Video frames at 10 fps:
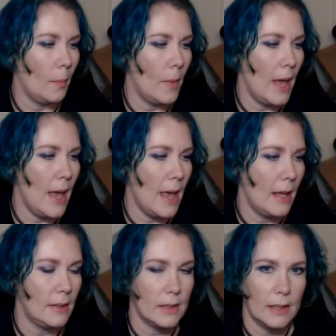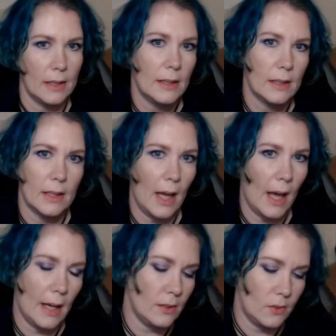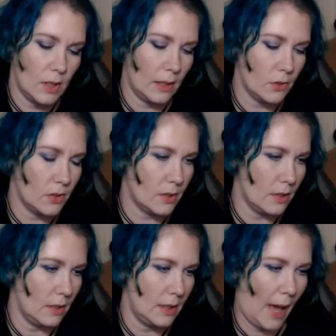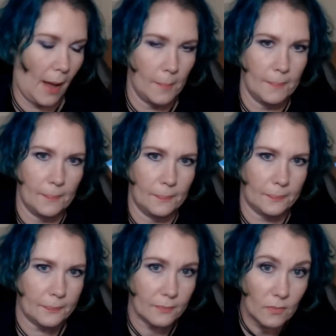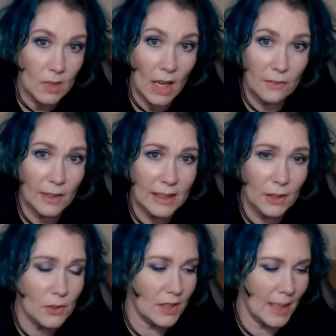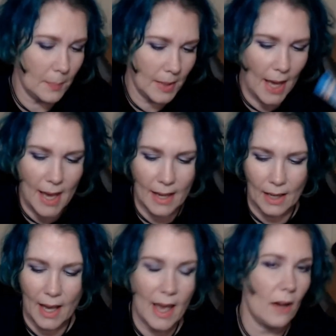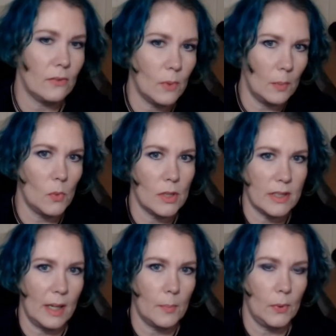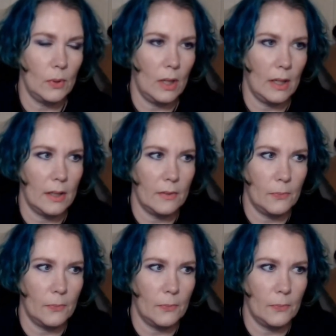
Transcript: and I just, yeah, I finally used it up. Yay! I have one more sample of